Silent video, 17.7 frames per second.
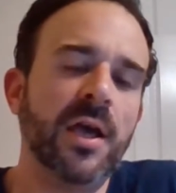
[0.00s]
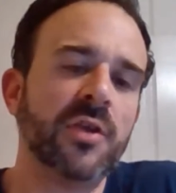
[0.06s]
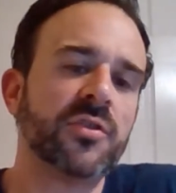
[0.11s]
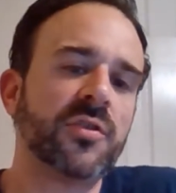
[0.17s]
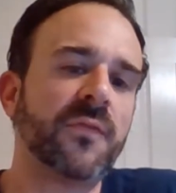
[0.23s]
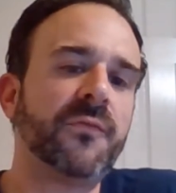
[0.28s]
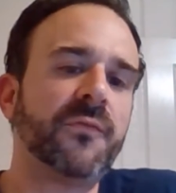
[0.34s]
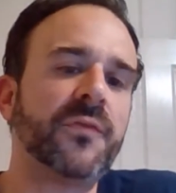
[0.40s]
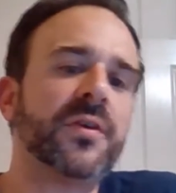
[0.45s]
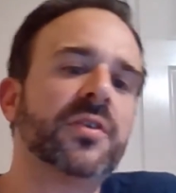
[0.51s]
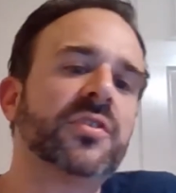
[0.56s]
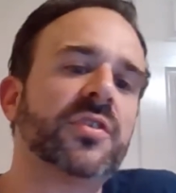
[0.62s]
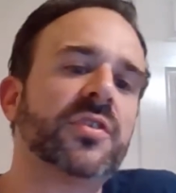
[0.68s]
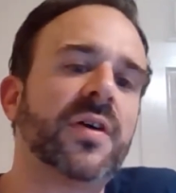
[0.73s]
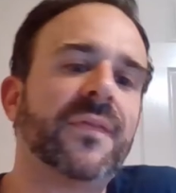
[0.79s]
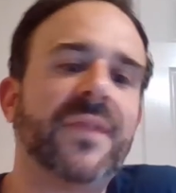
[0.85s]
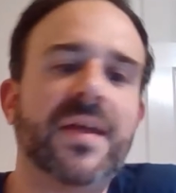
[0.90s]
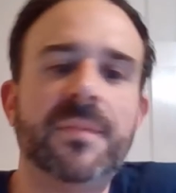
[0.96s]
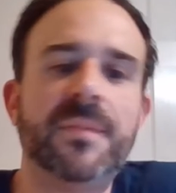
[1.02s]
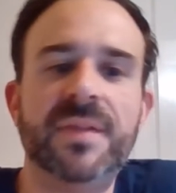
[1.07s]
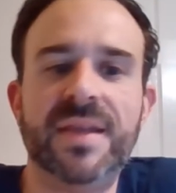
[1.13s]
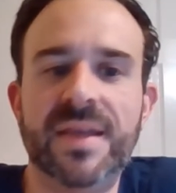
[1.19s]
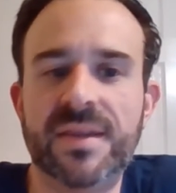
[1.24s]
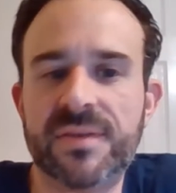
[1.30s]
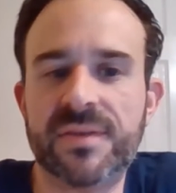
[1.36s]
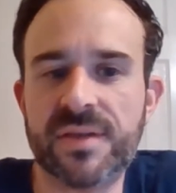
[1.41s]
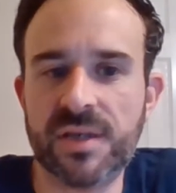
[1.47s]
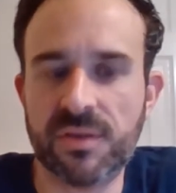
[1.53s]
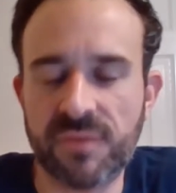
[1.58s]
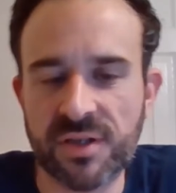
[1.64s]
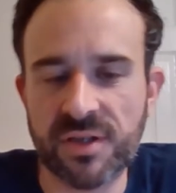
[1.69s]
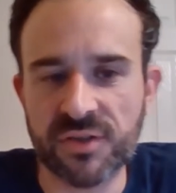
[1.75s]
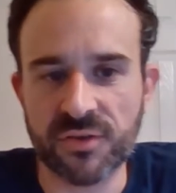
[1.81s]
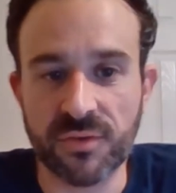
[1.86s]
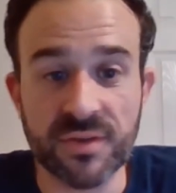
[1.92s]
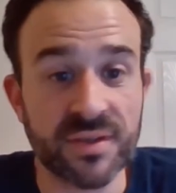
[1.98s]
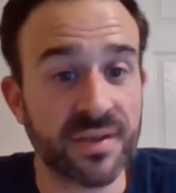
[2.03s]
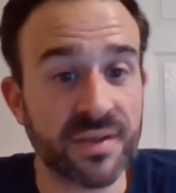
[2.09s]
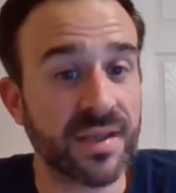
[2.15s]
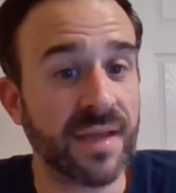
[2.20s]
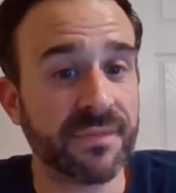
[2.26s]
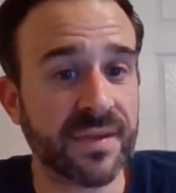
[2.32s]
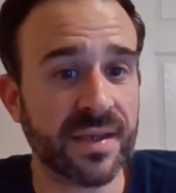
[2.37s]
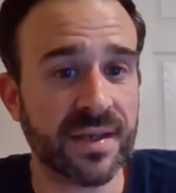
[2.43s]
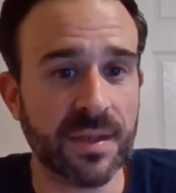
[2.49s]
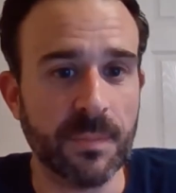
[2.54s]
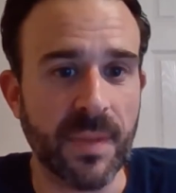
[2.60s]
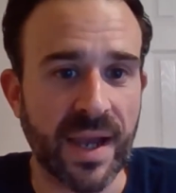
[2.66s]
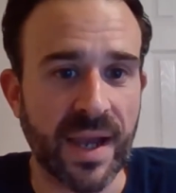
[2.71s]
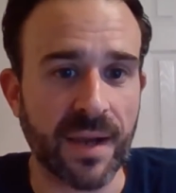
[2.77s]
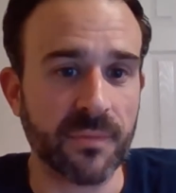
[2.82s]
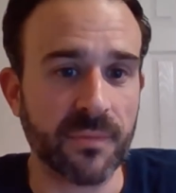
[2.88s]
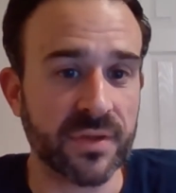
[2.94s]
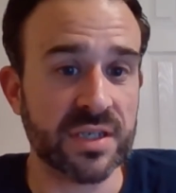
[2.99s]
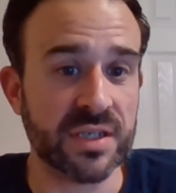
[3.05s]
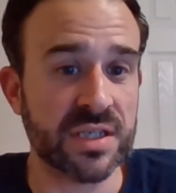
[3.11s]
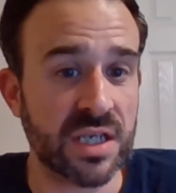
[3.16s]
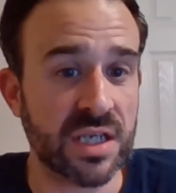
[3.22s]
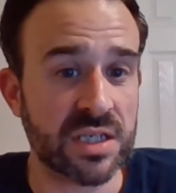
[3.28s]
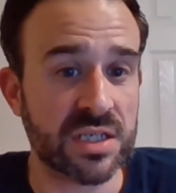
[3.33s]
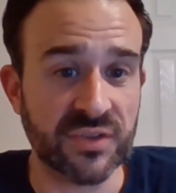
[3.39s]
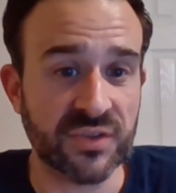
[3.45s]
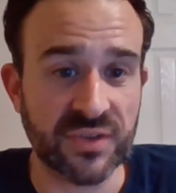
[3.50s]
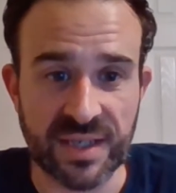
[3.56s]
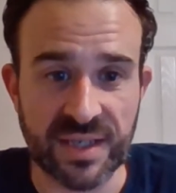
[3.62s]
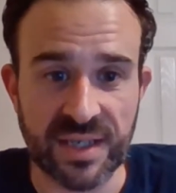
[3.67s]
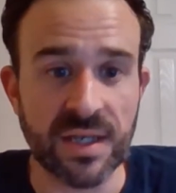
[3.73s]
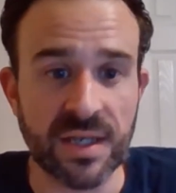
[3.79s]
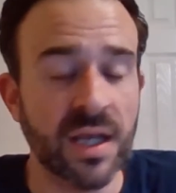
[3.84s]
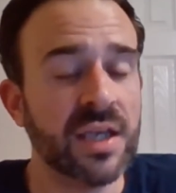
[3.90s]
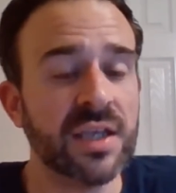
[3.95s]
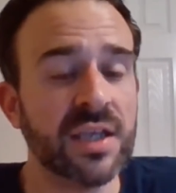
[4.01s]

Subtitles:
So first off, that'd be Anthony Rizzo. He's a left-handed bat that the Yankees need.